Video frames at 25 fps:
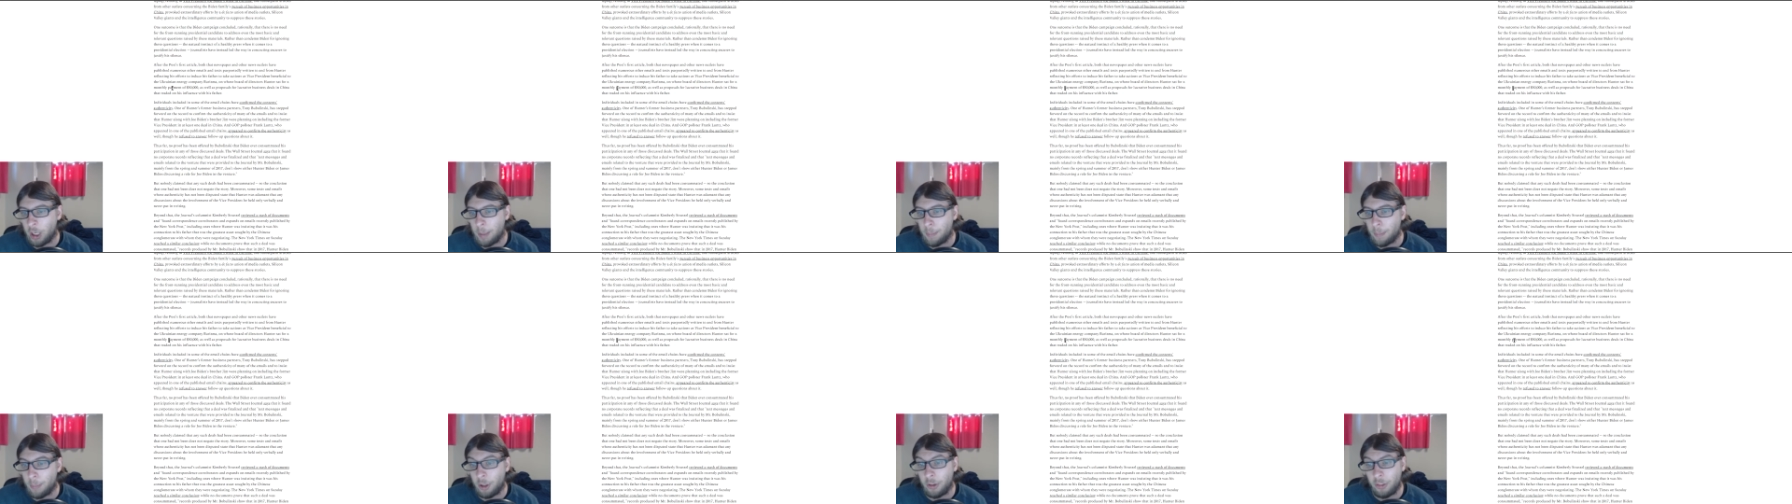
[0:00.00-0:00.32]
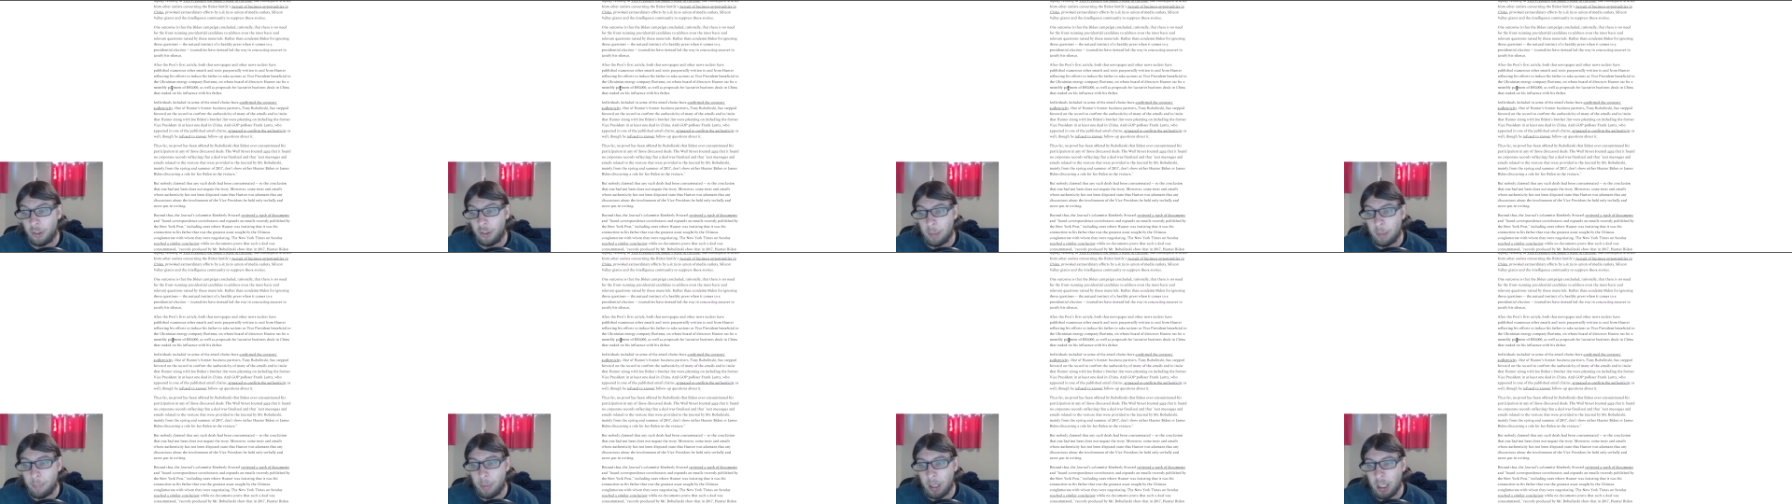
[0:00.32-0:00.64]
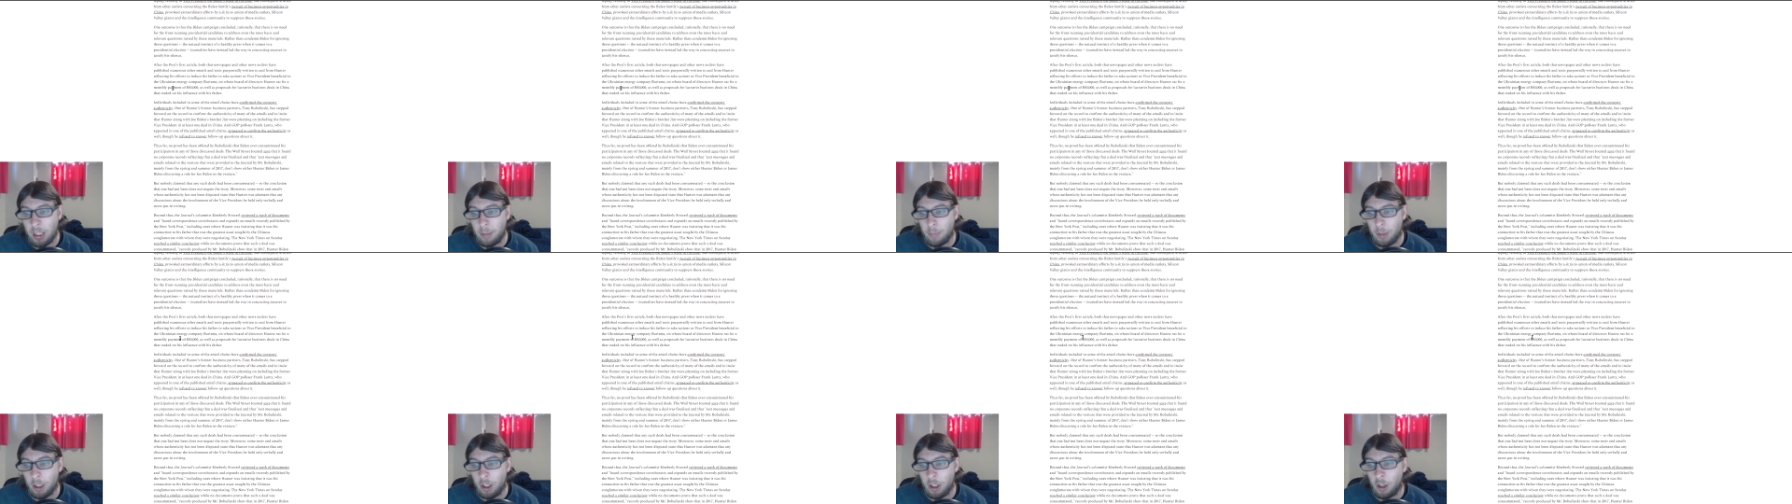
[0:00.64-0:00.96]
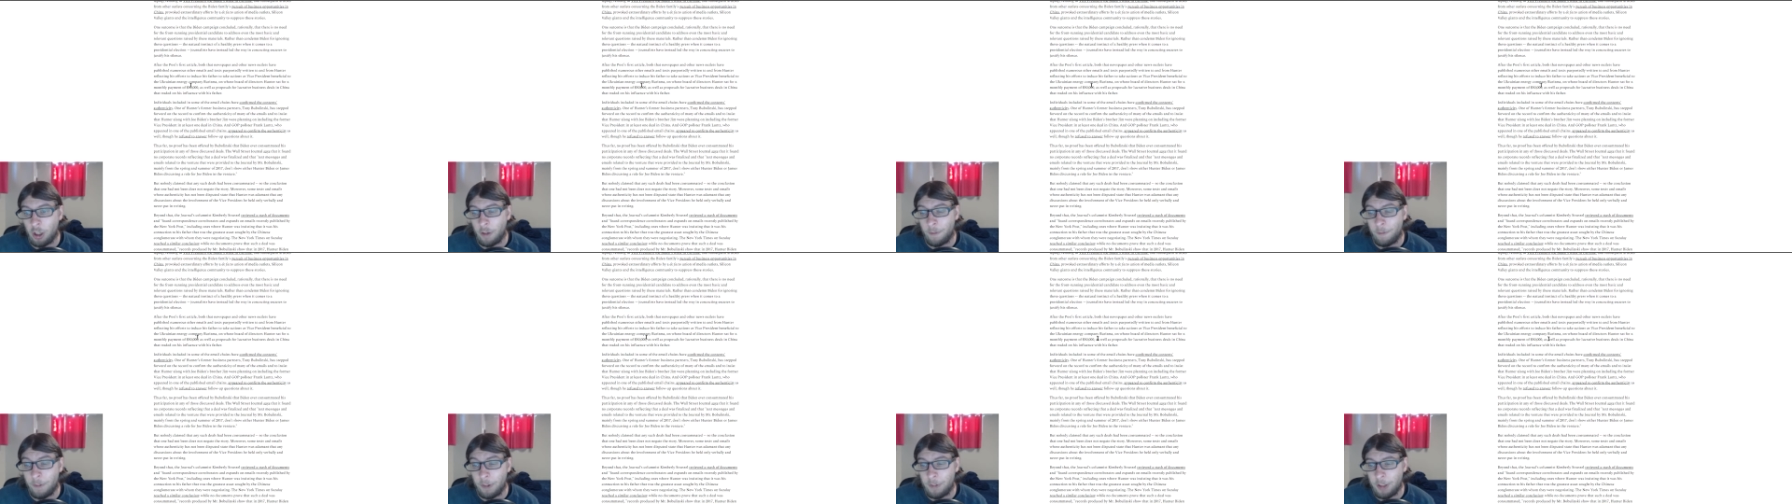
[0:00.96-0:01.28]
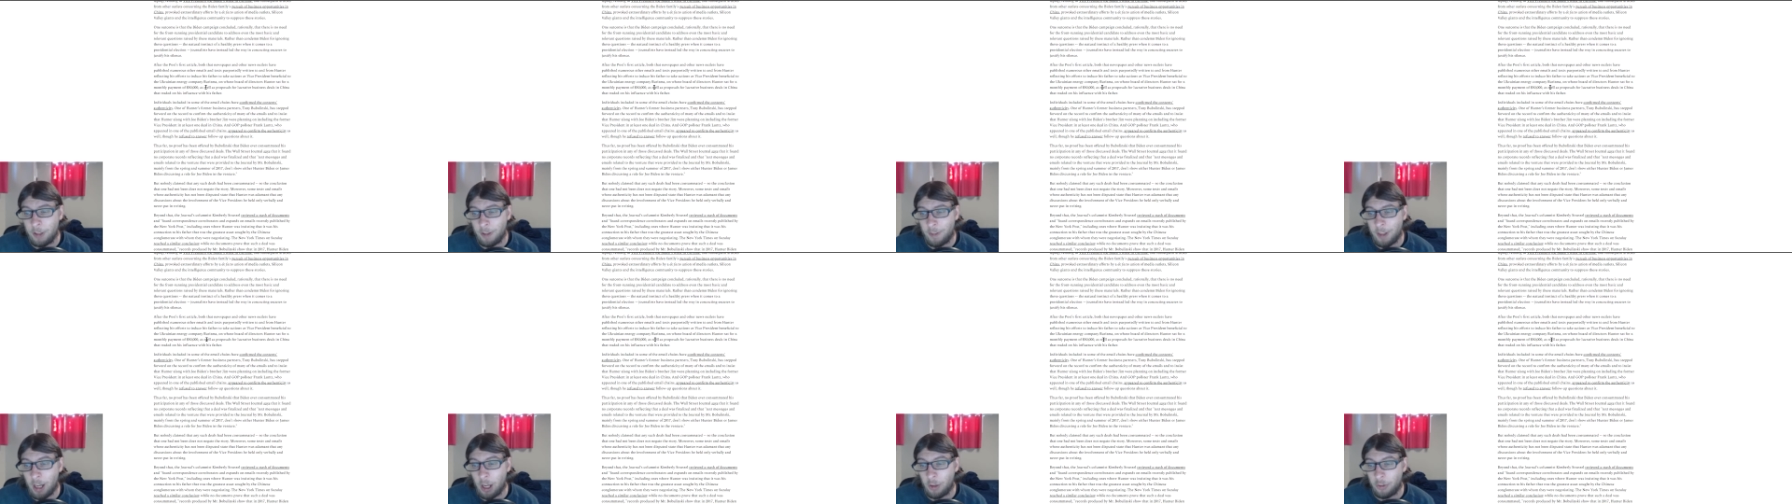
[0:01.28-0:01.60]
a monthly payment of
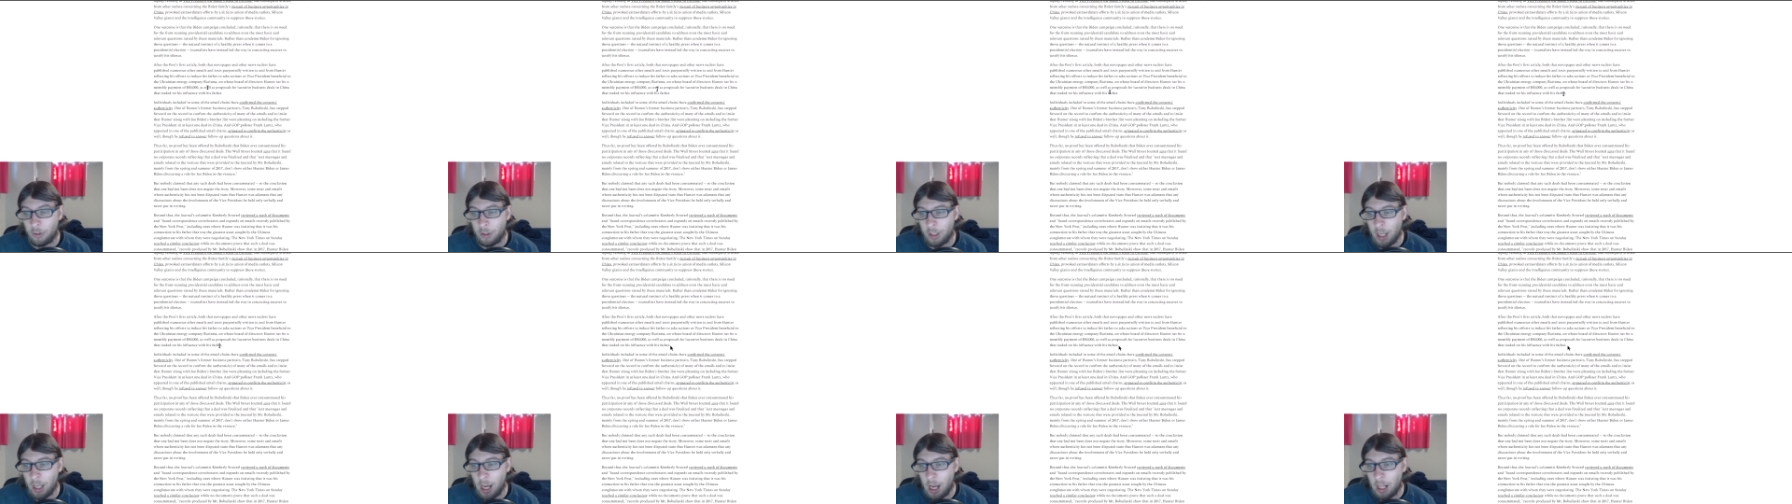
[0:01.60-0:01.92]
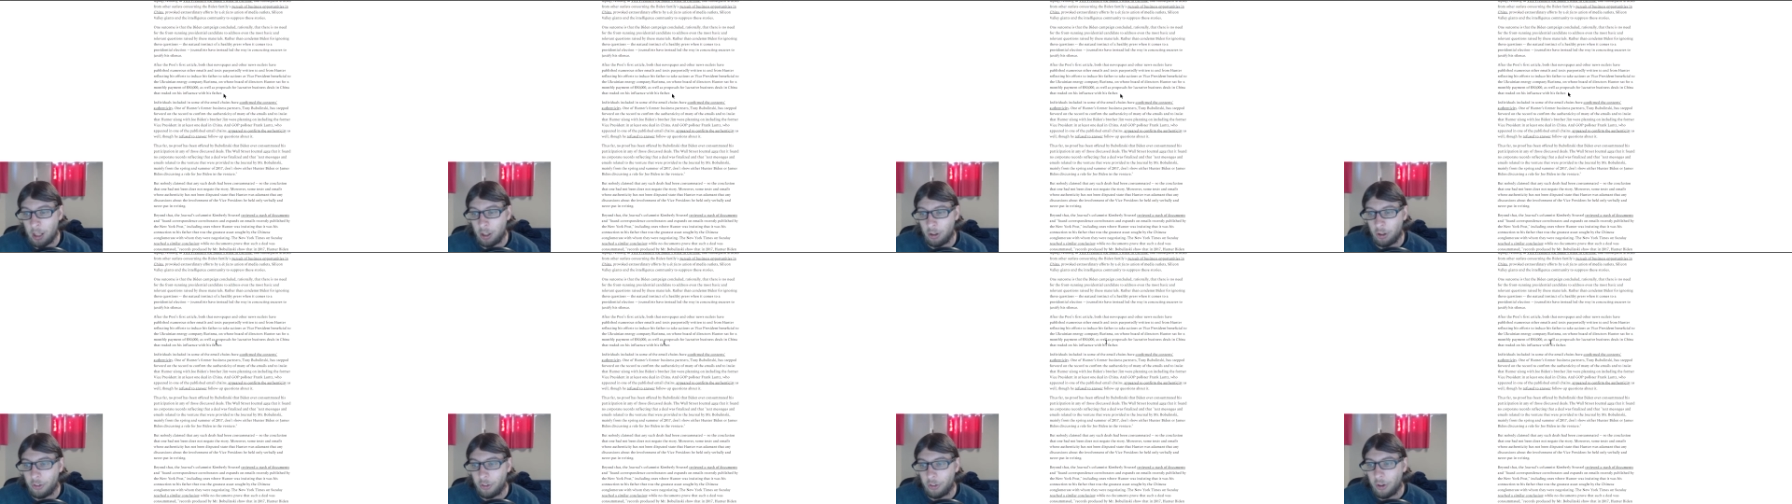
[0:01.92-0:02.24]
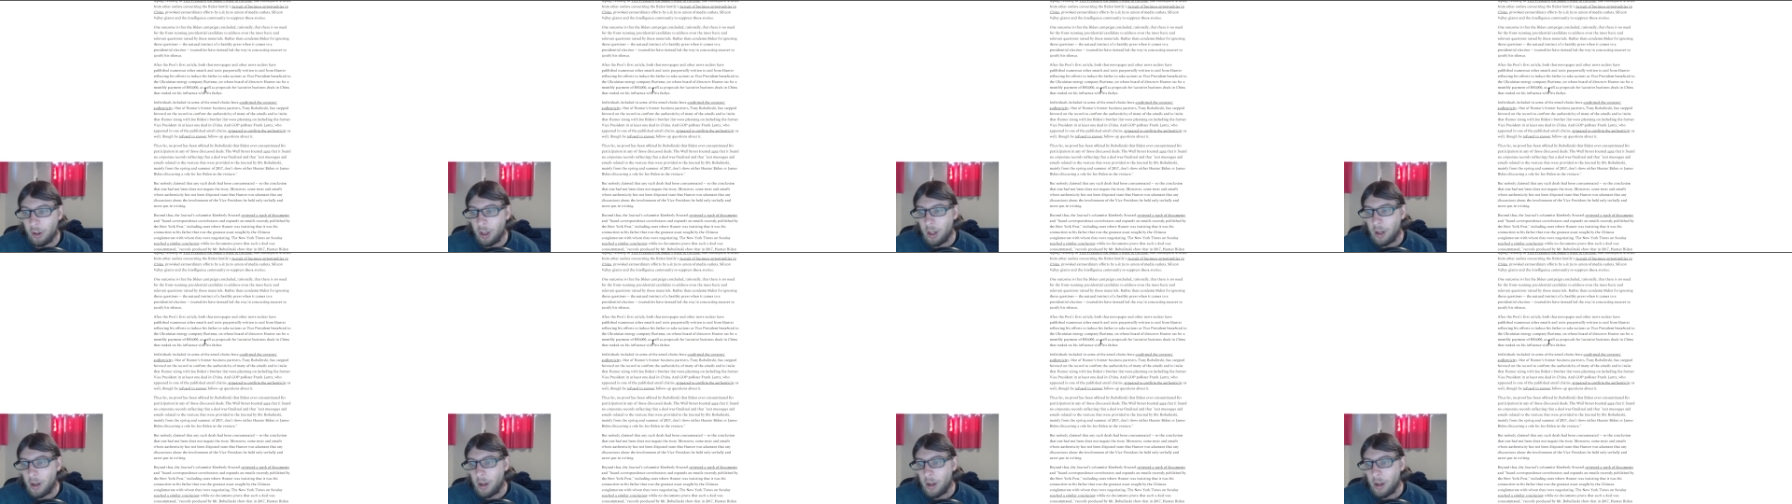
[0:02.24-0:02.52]
$50,000,